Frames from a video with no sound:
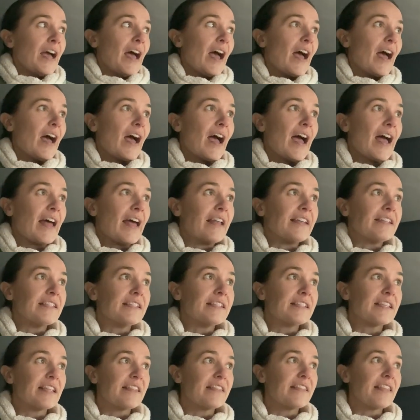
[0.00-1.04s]
and
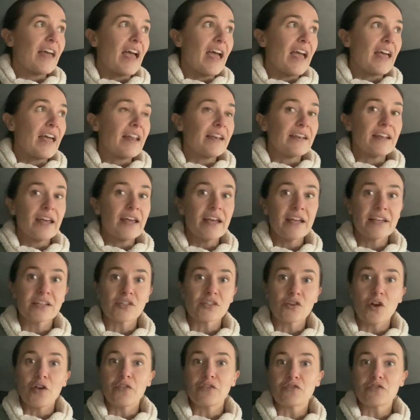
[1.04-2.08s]
then
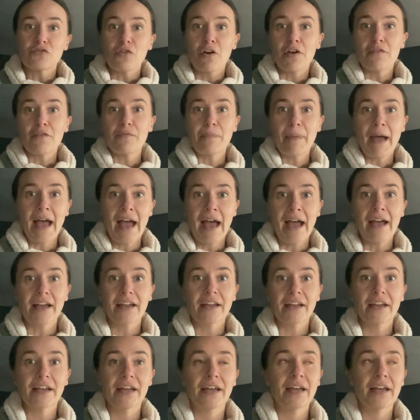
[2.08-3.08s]
start the drive back.